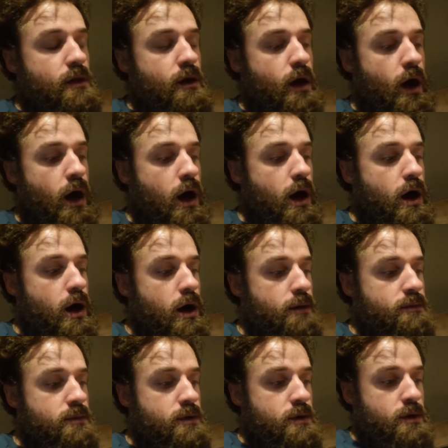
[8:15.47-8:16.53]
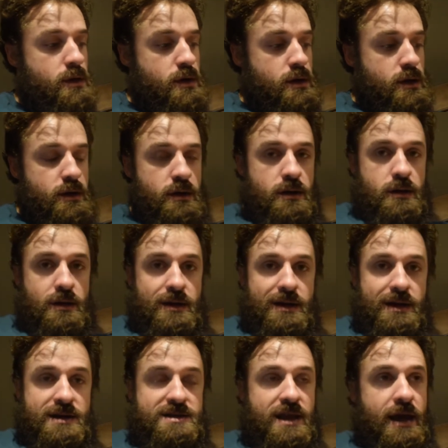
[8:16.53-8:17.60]

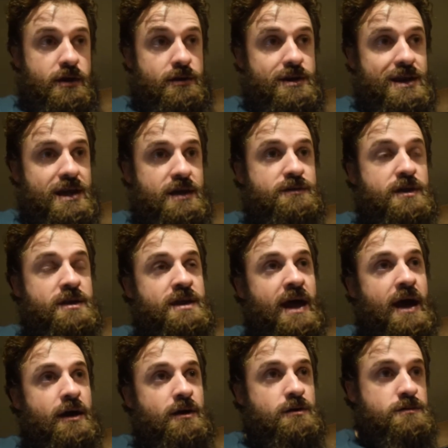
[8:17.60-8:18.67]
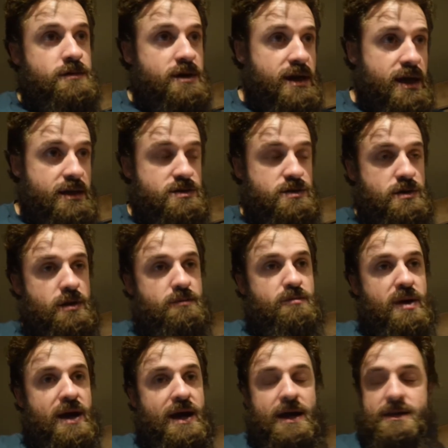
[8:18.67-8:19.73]
It's later in the evening now, kids are in
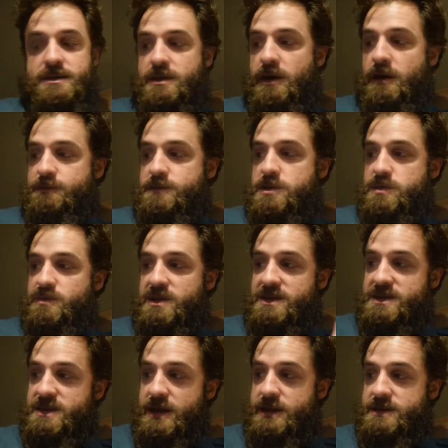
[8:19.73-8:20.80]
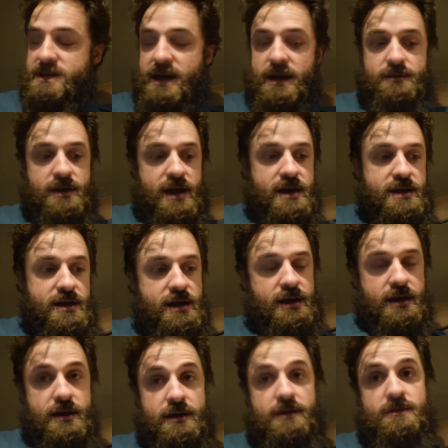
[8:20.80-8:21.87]
bed. I've just been sitting down
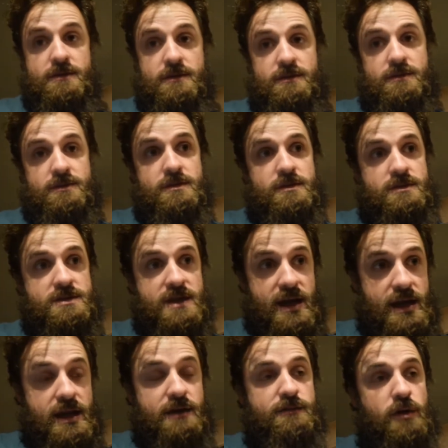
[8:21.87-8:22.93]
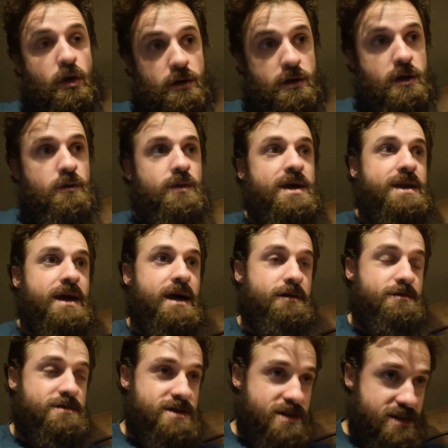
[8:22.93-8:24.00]
editing the daily vlog that went
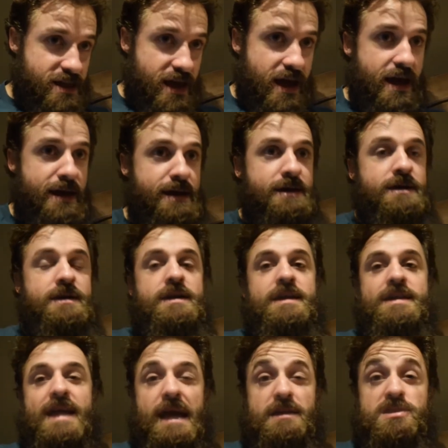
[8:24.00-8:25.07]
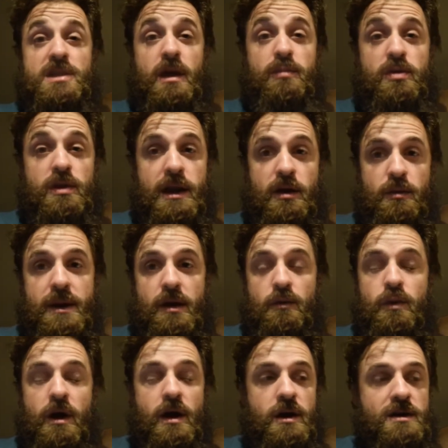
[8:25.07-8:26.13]
out today, catching up on a little bit of
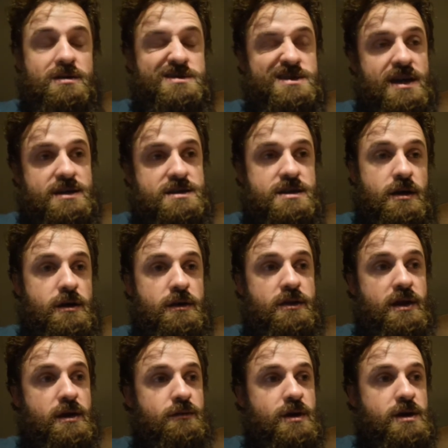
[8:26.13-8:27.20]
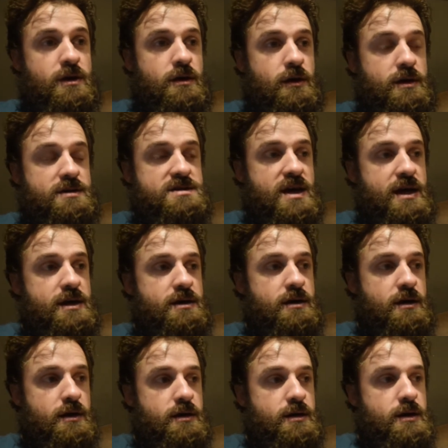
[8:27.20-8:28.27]
work, because that's the only thing when you kind of take
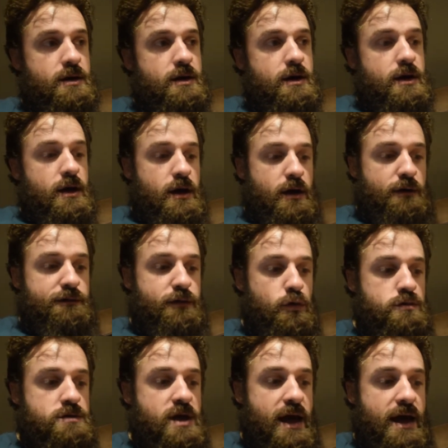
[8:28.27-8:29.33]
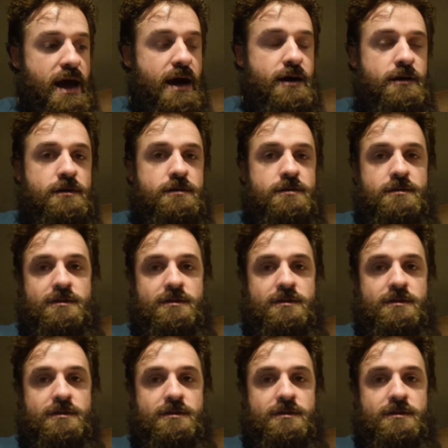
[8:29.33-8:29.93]
a full day out.